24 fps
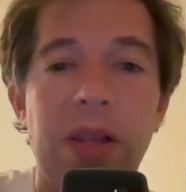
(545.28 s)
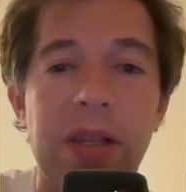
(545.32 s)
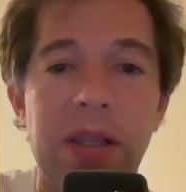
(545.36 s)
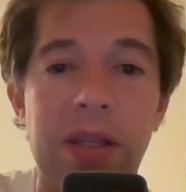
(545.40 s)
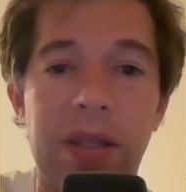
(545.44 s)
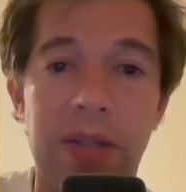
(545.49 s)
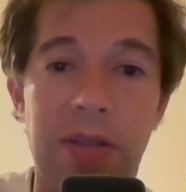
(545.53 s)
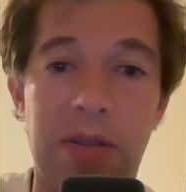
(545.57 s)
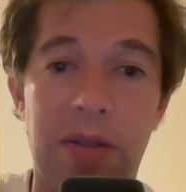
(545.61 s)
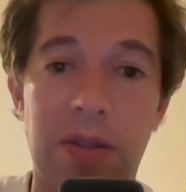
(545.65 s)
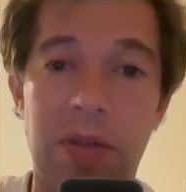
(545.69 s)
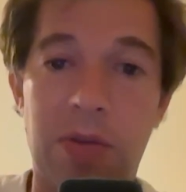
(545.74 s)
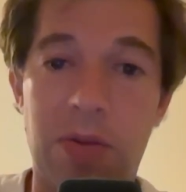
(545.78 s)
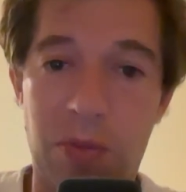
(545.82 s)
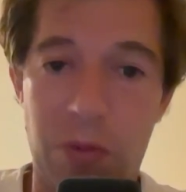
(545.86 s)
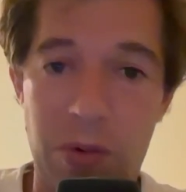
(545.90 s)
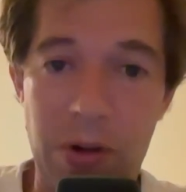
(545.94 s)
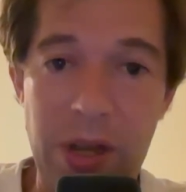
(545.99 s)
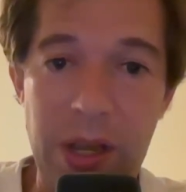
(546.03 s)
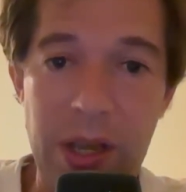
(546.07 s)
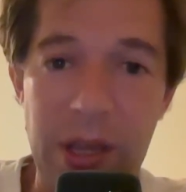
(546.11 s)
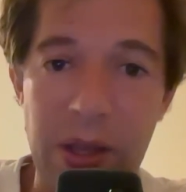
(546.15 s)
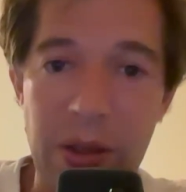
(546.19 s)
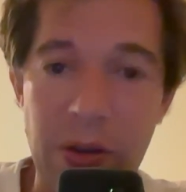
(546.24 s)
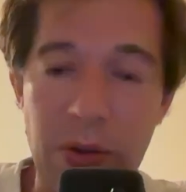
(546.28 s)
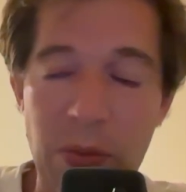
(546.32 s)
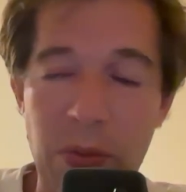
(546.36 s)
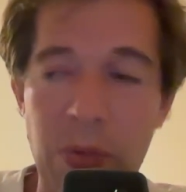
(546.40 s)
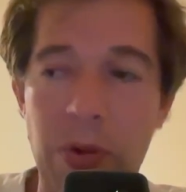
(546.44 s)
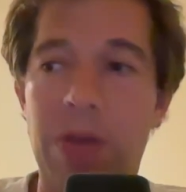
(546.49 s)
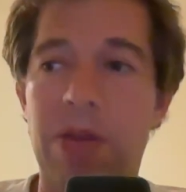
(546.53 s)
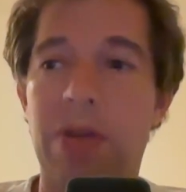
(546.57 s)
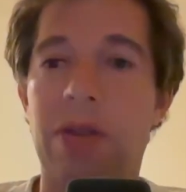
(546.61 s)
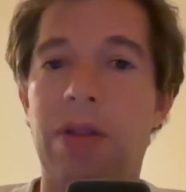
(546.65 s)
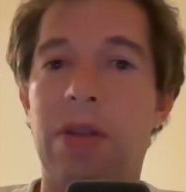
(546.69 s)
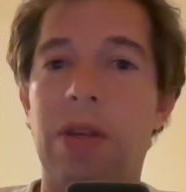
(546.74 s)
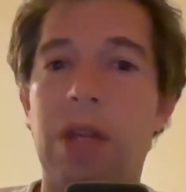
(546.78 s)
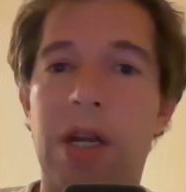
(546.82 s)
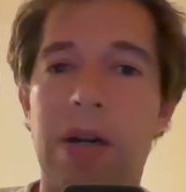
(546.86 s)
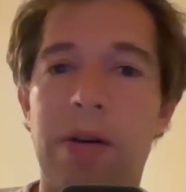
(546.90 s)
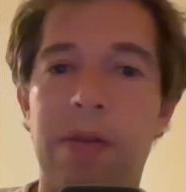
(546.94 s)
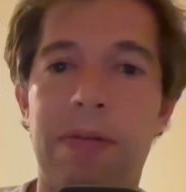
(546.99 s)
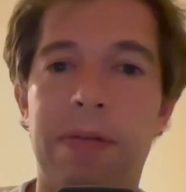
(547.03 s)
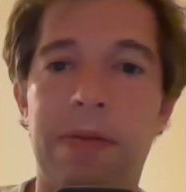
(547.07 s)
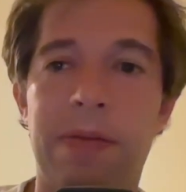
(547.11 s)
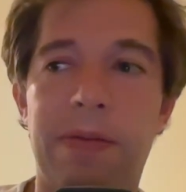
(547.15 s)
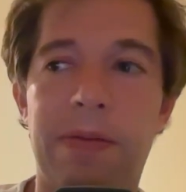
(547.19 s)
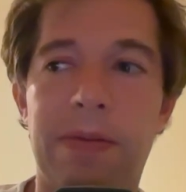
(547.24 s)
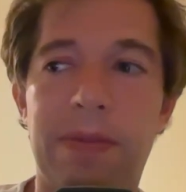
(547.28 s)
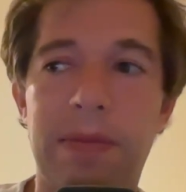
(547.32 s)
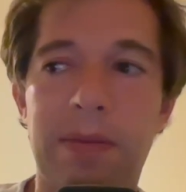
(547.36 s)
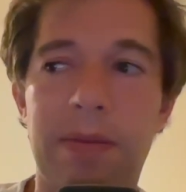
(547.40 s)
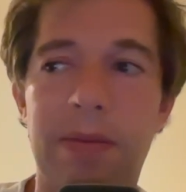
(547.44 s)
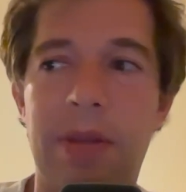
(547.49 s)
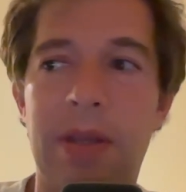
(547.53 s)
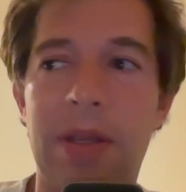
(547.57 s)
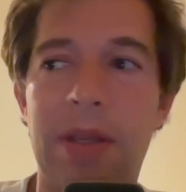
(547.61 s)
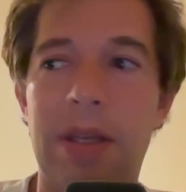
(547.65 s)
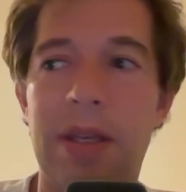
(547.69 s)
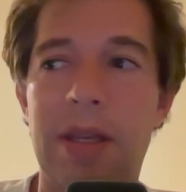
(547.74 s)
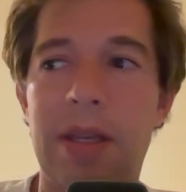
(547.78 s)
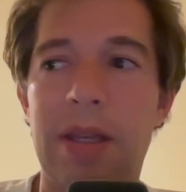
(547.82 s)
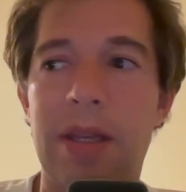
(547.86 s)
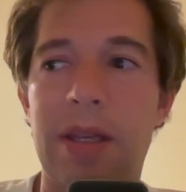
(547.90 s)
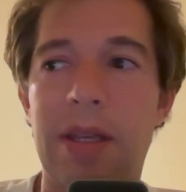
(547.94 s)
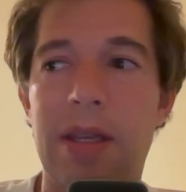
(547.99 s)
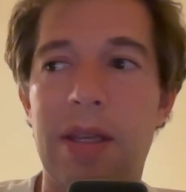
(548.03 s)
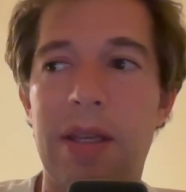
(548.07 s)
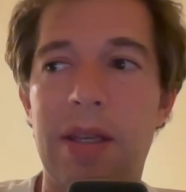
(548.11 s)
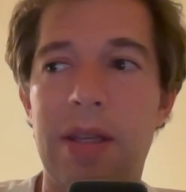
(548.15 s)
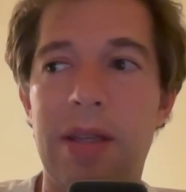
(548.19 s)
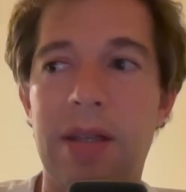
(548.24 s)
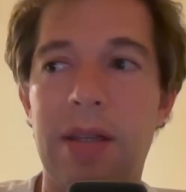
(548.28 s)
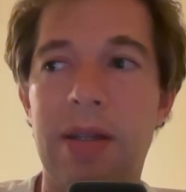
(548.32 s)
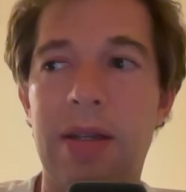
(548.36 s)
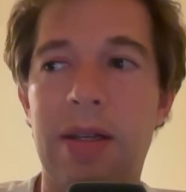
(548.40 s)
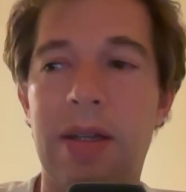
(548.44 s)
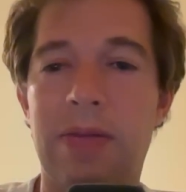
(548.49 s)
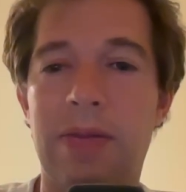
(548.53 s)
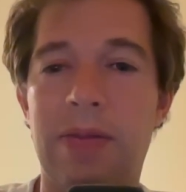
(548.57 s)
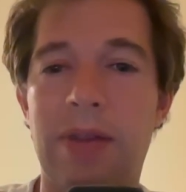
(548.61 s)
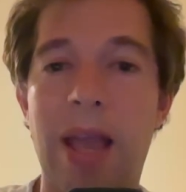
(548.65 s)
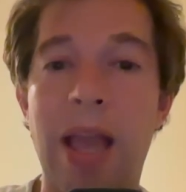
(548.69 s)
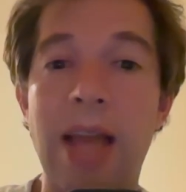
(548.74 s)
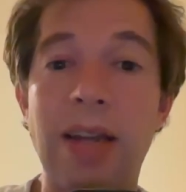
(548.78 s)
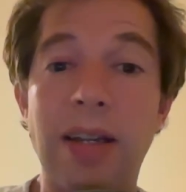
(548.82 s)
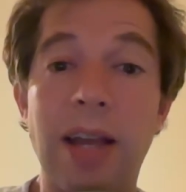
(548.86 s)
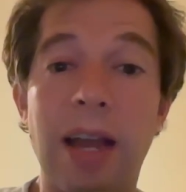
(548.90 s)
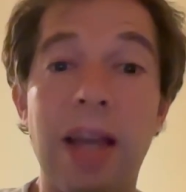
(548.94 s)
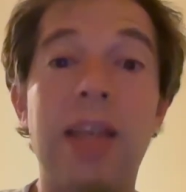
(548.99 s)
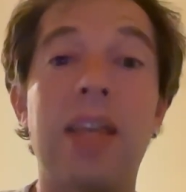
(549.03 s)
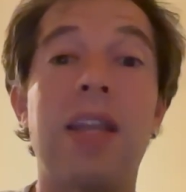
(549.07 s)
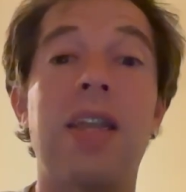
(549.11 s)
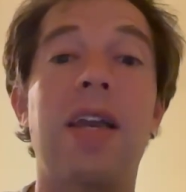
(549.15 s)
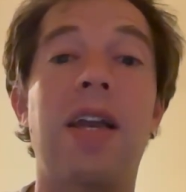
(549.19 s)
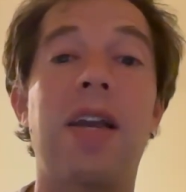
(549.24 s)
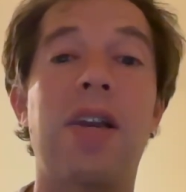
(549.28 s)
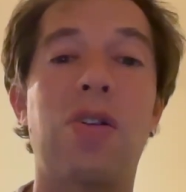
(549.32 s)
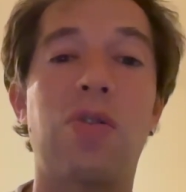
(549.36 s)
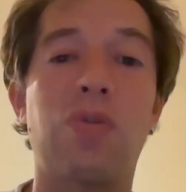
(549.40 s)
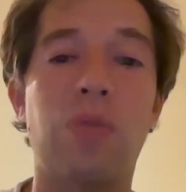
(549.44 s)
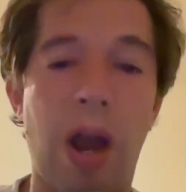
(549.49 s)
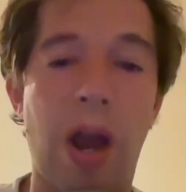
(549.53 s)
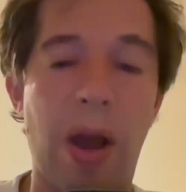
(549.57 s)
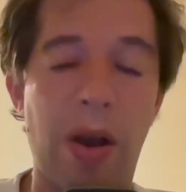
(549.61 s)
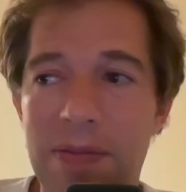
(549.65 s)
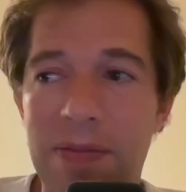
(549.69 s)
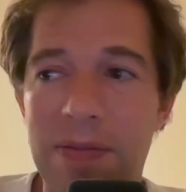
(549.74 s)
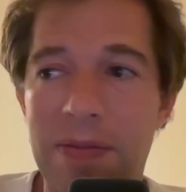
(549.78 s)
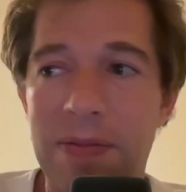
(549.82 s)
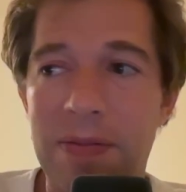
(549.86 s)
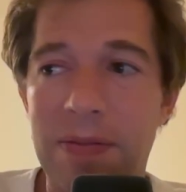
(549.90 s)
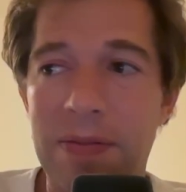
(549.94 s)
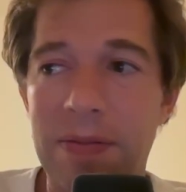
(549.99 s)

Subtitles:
disagree with a lot of the kind of anti-AI crowd.